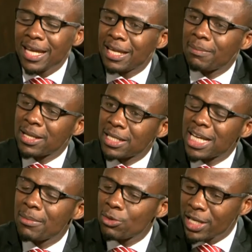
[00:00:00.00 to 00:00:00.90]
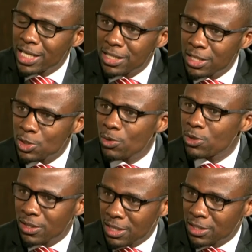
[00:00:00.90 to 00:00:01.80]
And by the time you engage in these
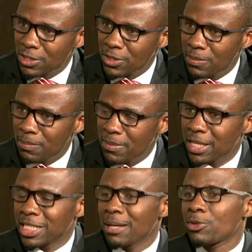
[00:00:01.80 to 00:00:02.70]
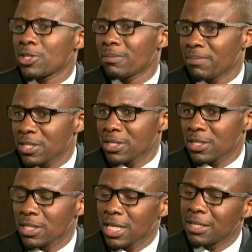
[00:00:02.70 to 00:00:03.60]
small things, by the time you start
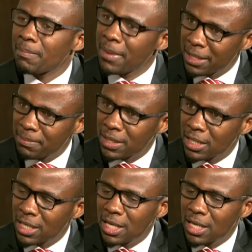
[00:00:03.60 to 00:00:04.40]
business, it might be